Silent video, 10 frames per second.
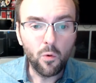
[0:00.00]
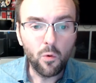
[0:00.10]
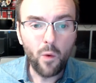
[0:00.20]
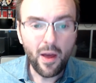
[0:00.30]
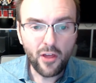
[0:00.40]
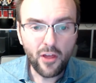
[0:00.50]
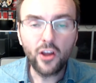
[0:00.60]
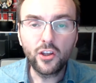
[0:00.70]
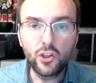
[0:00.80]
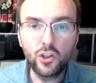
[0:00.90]

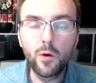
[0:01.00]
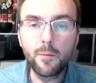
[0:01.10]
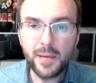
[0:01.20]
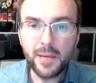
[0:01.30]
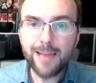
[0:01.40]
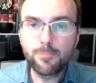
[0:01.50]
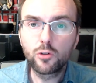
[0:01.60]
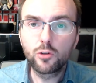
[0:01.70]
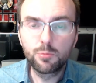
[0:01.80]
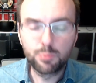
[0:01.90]
whether you would be
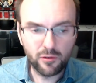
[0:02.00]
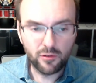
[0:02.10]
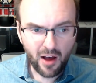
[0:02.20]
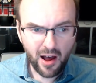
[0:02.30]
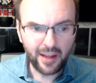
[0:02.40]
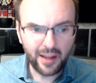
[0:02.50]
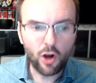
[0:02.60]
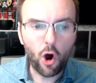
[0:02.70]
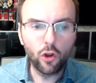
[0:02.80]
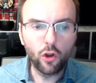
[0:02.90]
able to provide
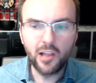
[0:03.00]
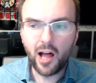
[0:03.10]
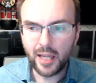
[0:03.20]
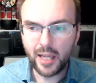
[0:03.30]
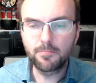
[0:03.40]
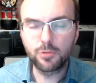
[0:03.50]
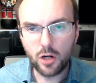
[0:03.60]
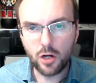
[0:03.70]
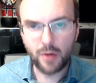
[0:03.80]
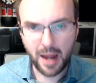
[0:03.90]
online
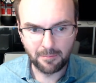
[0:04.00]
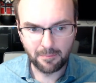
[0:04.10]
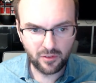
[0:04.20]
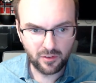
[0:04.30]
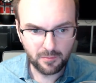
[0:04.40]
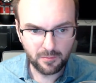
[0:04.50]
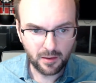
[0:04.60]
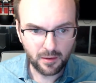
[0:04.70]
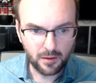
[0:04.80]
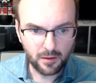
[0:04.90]
programs.
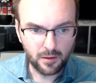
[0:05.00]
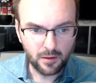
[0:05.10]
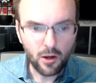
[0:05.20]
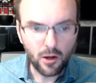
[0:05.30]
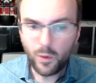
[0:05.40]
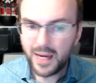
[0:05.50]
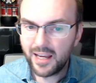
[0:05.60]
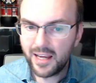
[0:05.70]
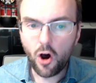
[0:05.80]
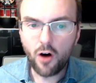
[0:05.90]
We
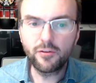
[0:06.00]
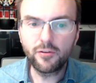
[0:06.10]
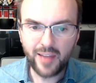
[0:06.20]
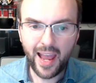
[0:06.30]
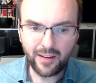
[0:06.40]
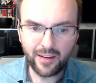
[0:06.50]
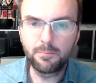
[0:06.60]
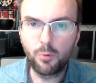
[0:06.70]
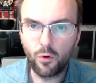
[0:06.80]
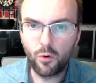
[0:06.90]
can offer tech
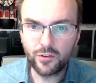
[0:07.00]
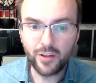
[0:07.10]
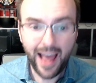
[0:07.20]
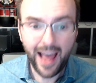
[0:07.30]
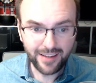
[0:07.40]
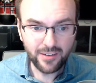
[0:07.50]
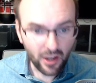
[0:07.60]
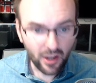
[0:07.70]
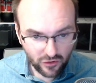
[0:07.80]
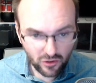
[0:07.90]
support and
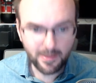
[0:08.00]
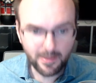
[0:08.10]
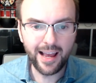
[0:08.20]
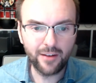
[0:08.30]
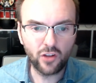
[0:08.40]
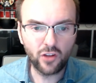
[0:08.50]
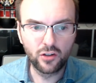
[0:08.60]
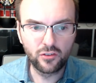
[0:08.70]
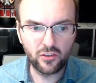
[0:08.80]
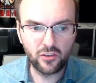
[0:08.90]
a Zoom account to
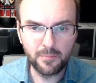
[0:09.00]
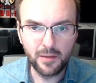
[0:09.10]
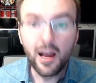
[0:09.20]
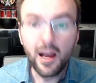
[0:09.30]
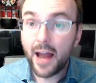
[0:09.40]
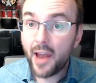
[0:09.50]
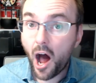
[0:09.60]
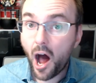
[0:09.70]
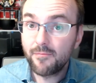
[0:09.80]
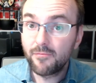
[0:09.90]
host them, and
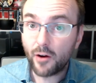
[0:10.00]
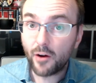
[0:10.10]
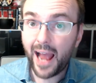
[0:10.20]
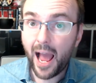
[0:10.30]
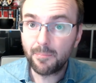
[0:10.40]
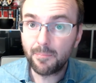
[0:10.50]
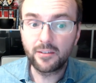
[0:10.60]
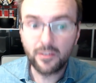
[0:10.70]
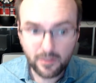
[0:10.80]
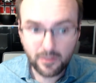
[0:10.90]
I'm very happy
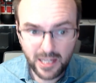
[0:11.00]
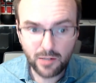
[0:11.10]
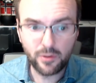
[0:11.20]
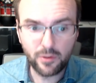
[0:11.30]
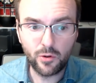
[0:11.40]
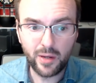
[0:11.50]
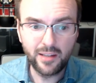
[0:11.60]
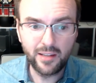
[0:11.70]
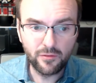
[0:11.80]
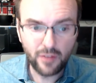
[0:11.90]
to speak with you
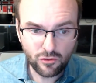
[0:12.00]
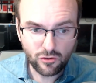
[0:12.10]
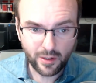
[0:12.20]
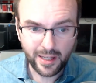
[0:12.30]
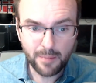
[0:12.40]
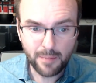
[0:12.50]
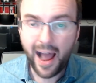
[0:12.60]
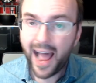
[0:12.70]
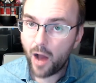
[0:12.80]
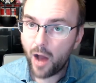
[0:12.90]
individually
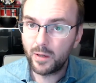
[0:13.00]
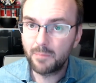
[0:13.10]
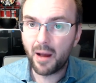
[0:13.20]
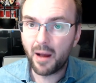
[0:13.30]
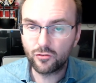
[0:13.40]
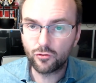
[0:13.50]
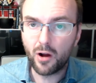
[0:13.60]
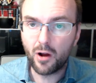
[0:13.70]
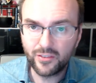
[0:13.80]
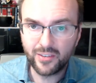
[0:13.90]
about how we might
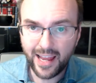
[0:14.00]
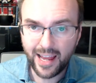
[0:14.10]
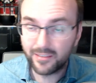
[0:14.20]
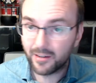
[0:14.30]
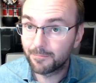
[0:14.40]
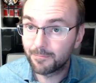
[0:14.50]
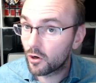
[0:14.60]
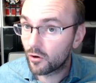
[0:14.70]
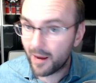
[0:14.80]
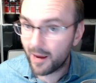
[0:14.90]
translate some
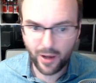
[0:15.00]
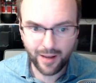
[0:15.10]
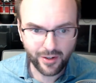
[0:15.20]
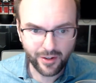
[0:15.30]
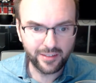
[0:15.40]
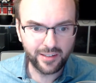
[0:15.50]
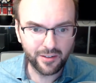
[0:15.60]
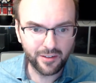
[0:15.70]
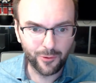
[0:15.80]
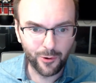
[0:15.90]
program you have an
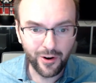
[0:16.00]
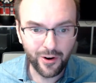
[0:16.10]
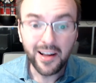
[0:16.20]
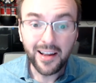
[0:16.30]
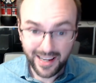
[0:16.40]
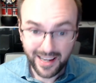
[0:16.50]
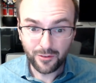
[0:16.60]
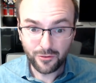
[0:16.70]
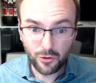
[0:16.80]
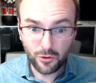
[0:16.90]
idea for
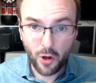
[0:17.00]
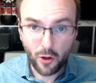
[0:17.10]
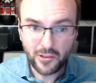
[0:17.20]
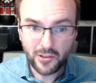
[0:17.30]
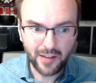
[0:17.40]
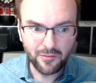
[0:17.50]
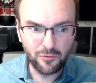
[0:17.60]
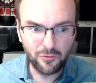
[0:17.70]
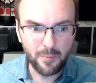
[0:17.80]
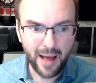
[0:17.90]
to an online
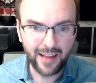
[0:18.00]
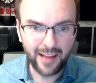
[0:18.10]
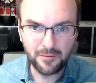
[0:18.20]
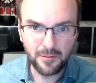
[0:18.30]
format.